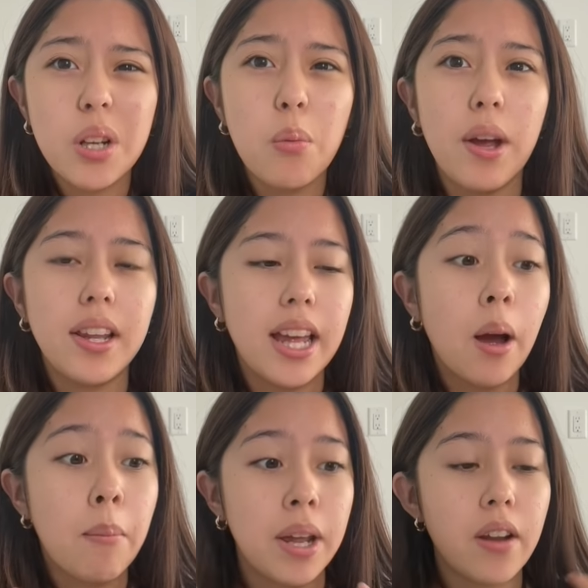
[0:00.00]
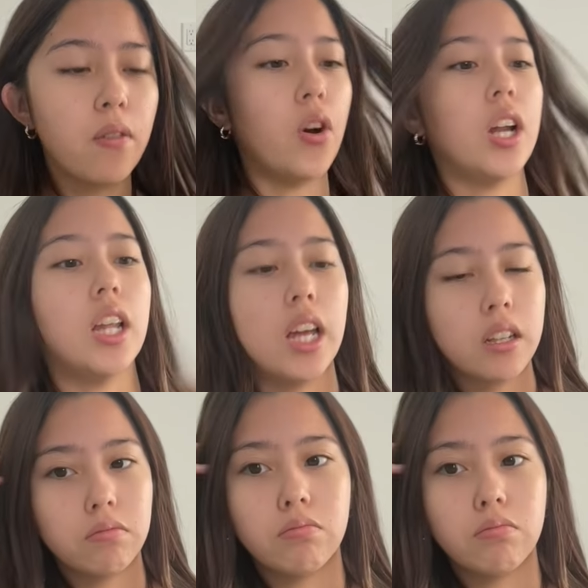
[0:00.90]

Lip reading: to wait like a minute for it to like